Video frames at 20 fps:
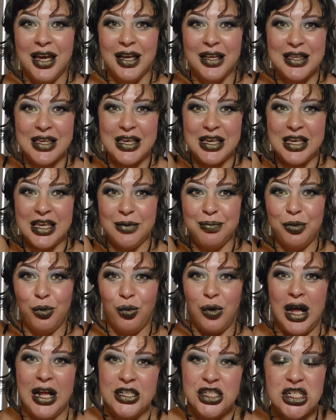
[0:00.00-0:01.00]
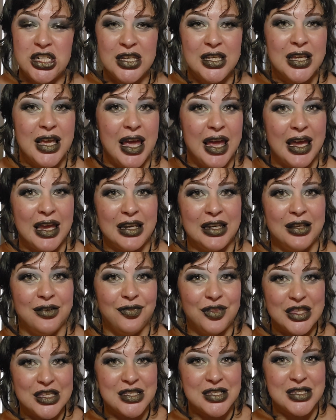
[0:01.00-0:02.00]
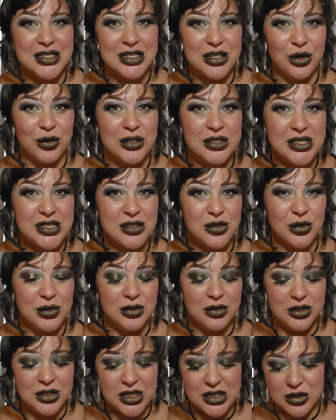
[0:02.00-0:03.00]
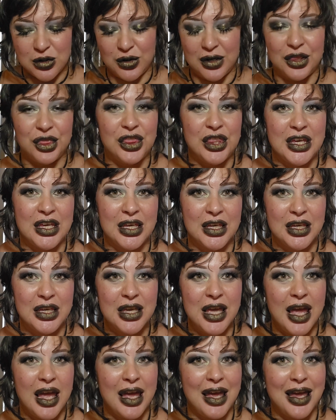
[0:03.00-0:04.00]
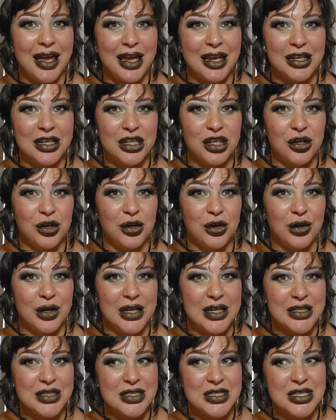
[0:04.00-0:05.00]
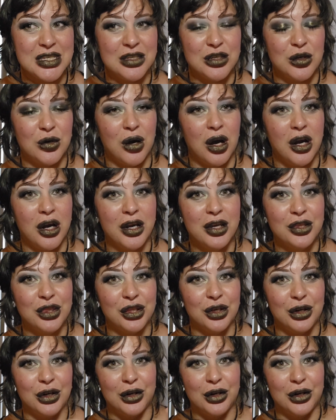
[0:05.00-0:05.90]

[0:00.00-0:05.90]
keep watching. And if this is your sort of thing and you're into art